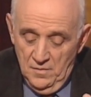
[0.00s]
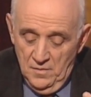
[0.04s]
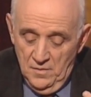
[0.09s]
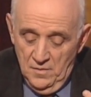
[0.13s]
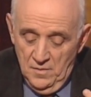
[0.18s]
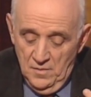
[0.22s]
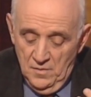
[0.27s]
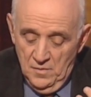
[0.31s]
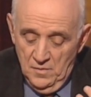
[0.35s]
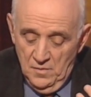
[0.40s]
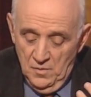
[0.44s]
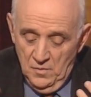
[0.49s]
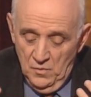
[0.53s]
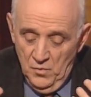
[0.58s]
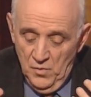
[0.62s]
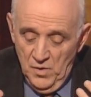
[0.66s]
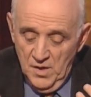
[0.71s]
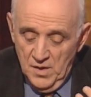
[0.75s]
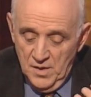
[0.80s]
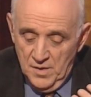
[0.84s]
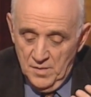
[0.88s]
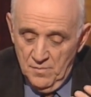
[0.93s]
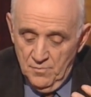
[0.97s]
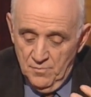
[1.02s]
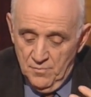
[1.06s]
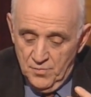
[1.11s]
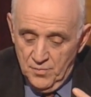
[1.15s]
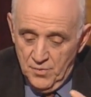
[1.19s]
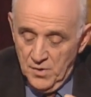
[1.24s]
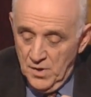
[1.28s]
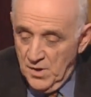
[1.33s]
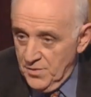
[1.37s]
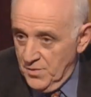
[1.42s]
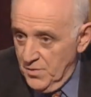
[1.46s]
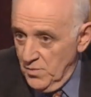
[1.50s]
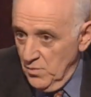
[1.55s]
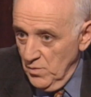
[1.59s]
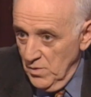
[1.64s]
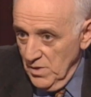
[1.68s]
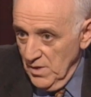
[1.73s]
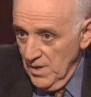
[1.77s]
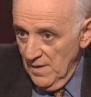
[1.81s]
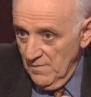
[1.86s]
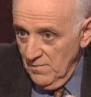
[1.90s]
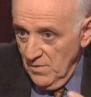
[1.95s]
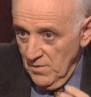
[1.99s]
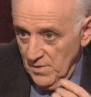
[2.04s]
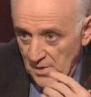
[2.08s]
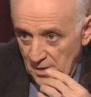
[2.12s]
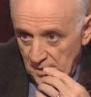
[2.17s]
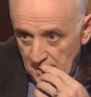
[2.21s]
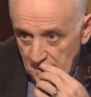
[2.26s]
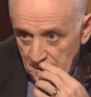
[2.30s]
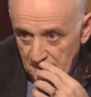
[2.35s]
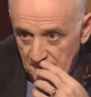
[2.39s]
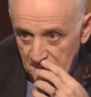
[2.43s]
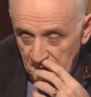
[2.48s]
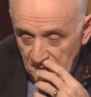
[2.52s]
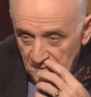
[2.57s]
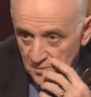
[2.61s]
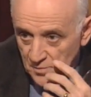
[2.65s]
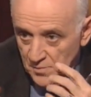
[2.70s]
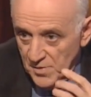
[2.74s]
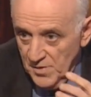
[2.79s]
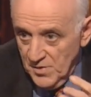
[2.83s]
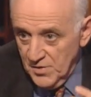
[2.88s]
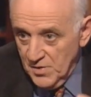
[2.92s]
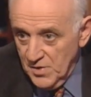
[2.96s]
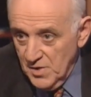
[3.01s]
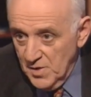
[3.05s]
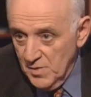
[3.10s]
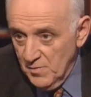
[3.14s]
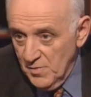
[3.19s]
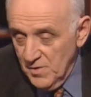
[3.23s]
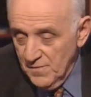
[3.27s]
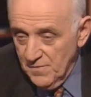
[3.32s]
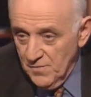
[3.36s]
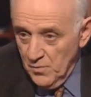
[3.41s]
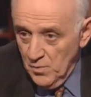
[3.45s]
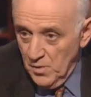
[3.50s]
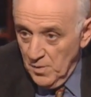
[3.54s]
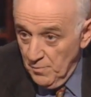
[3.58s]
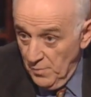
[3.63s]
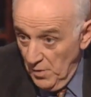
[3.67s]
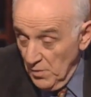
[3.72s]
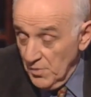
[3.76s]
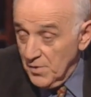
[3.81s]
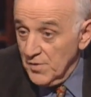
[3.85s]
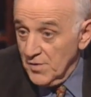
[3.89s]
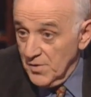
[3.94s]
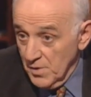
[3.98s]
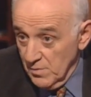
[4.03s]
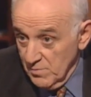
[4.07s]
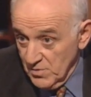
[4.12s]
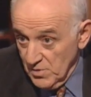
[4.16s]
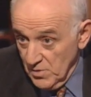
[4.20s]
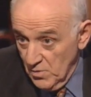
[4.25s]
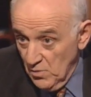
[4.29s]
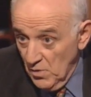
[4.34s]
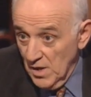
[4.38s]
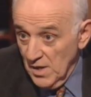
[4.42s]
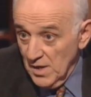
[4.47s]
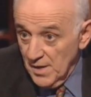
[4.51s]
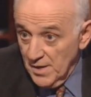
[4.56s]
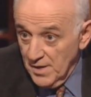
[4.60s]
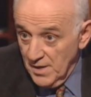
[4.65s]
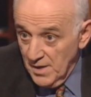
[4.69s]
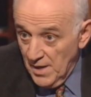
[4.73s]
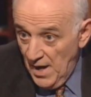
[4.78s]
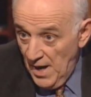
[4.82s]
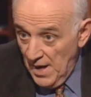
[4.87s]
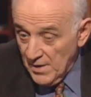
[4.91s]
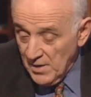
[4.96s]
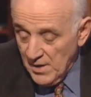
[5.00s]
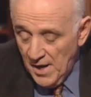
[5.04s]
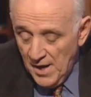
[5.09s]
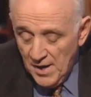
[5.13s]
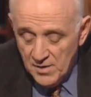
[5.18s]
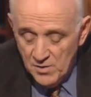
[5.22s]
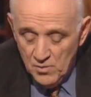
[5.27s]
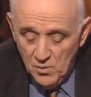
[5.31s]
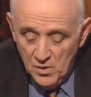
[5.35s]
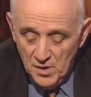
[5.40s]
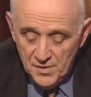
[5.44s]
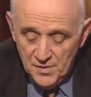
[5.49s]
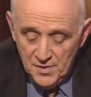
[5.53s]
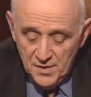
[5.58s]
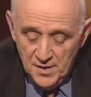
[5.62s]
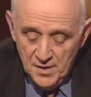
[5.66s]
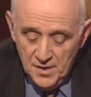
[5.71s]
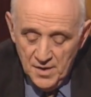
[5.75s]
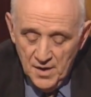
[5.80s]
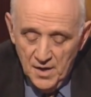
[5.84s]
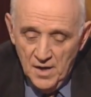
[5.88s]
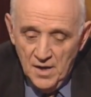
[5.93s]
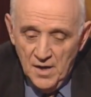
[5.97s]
really brought to a level that has never been seen before, both in terms of quality and, and quantity,